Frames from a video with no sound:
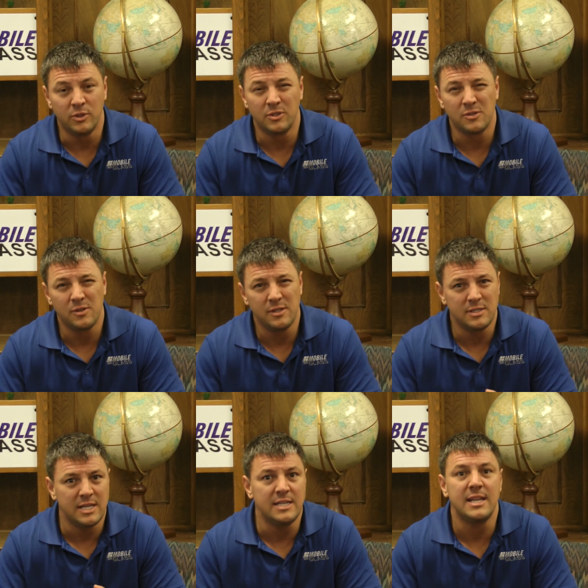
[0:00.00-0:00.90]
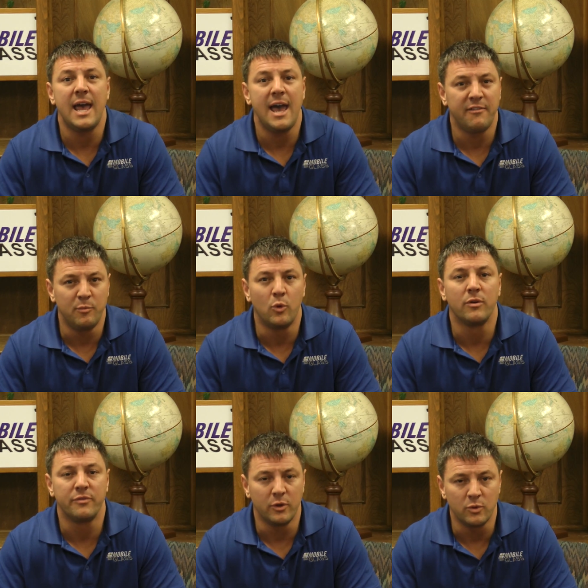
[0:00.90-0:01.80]
will tend to have more
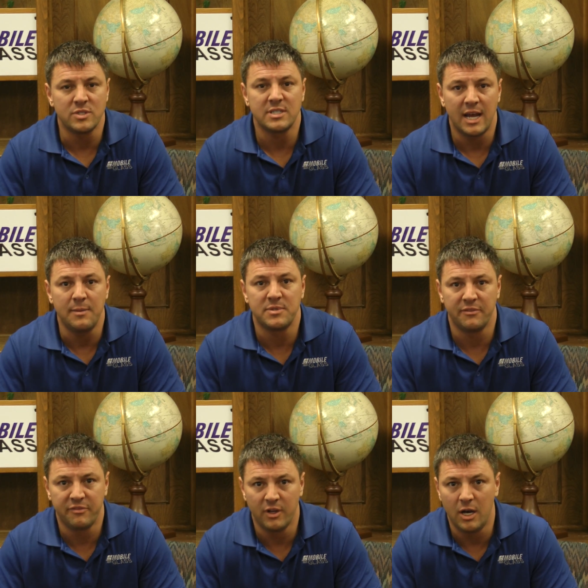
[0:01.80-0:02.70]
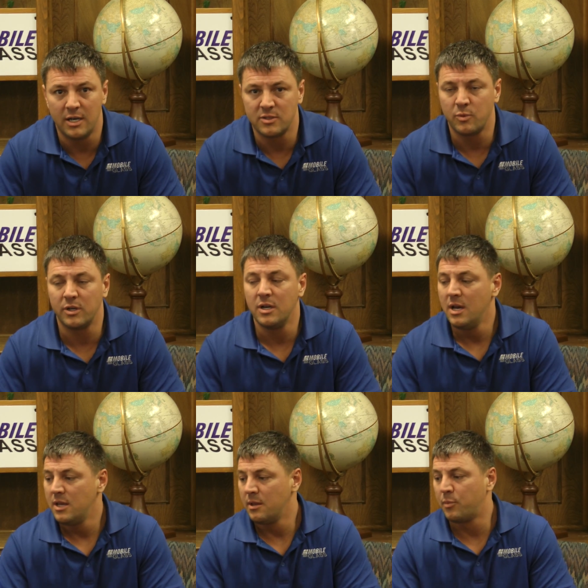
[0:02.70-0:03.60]
of those types of flaws, where
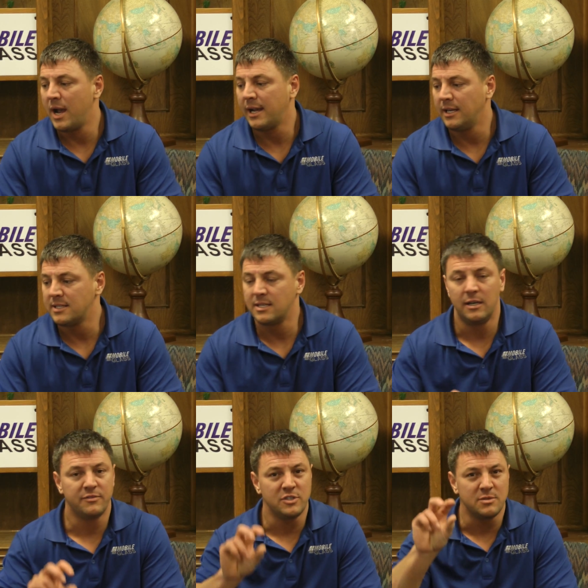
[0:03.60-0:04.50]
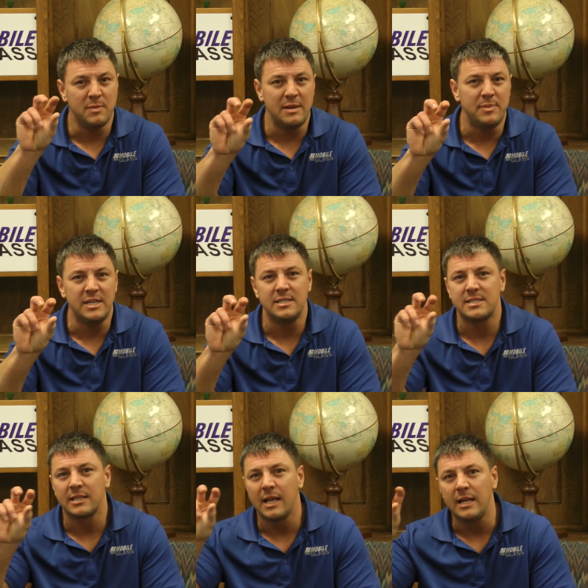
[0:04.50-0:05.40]
the bracket itself just may be
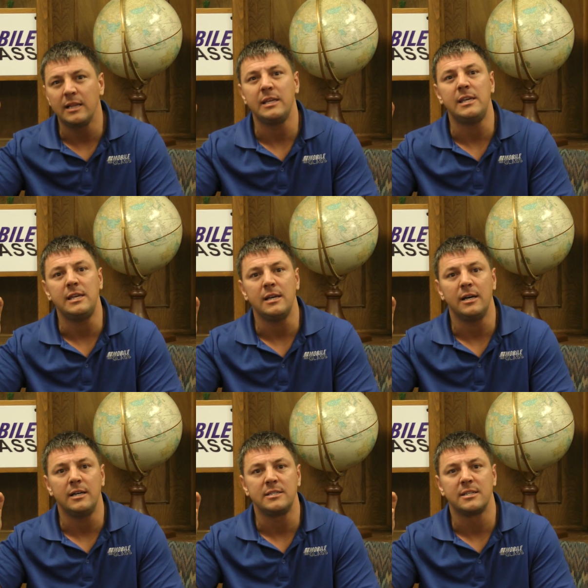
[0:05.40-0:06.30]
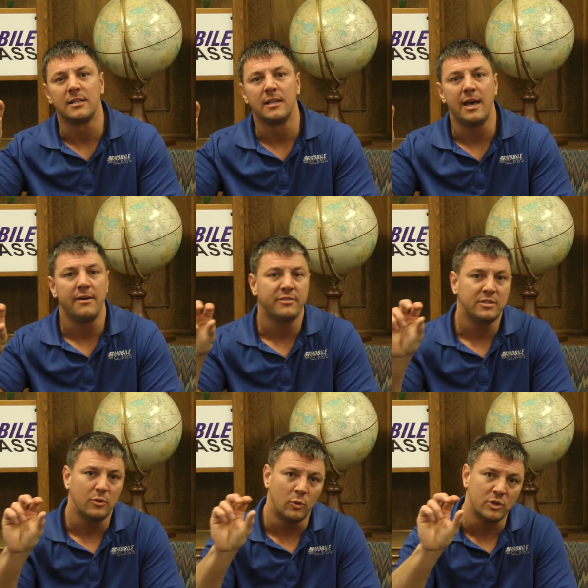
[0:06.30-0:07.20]
slightly to the
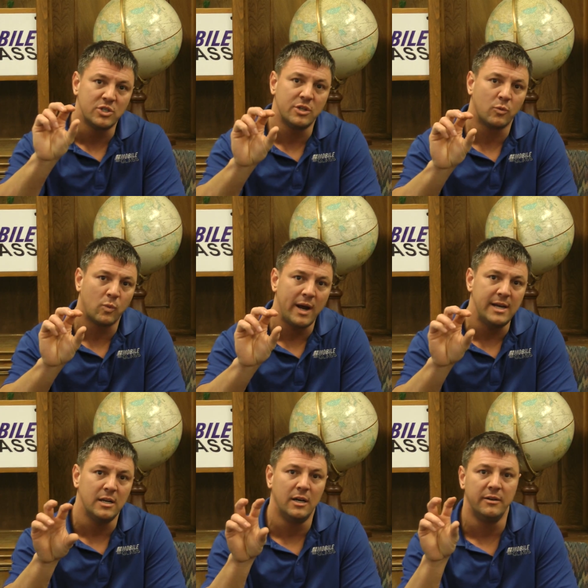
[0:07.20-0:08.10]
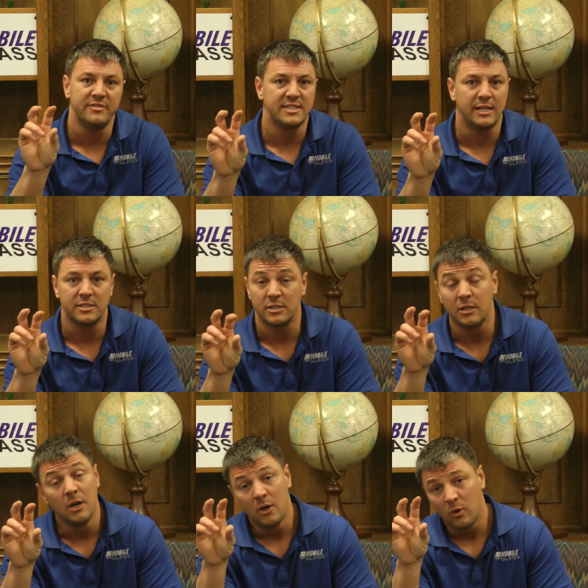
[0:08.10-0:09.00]
left or to the right of center,
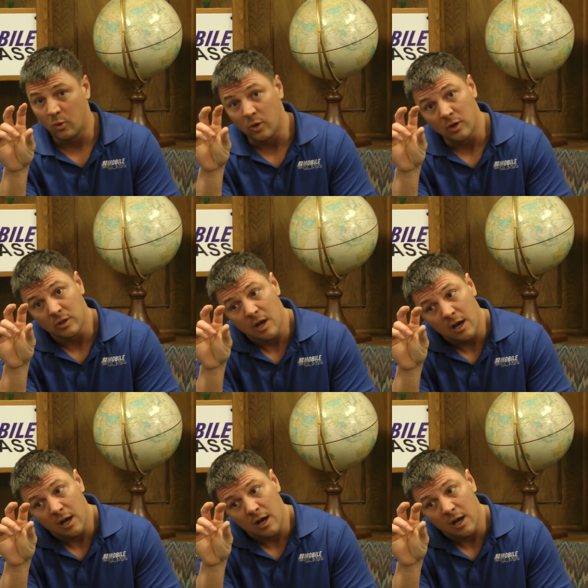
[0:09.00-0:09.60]
or